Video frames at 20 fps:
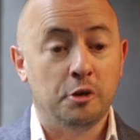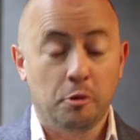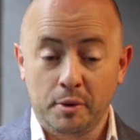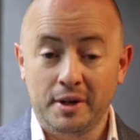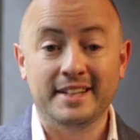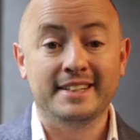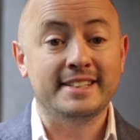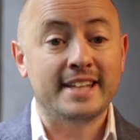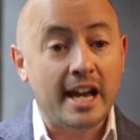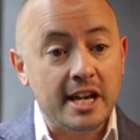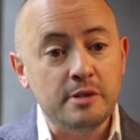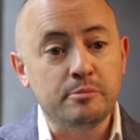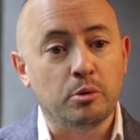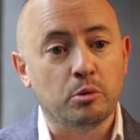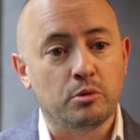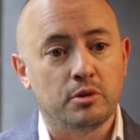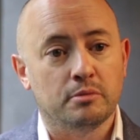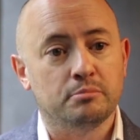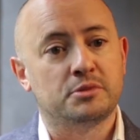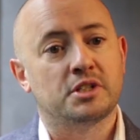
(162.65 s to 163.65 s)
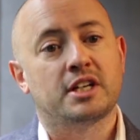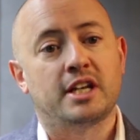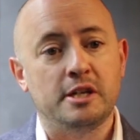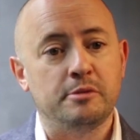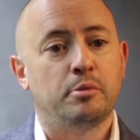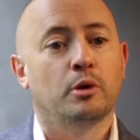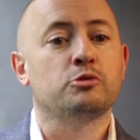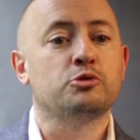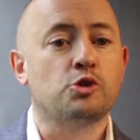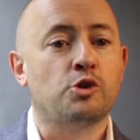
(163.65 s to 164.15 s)
that would enable them to
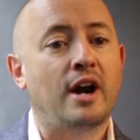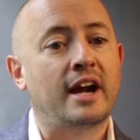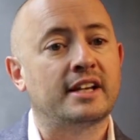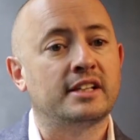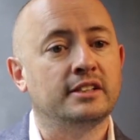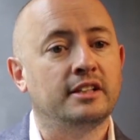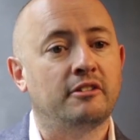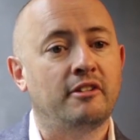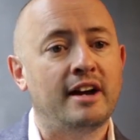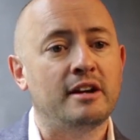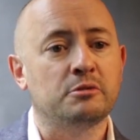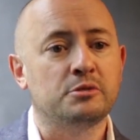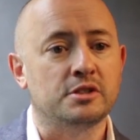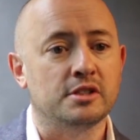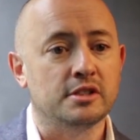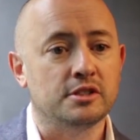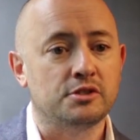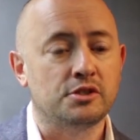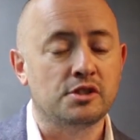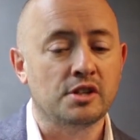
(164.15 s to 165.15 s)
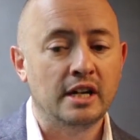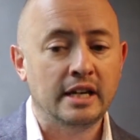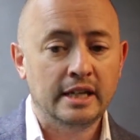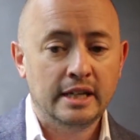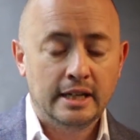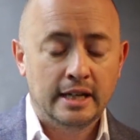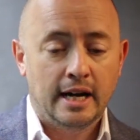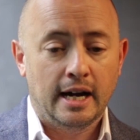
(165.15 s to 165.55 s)
keep on track in their outage.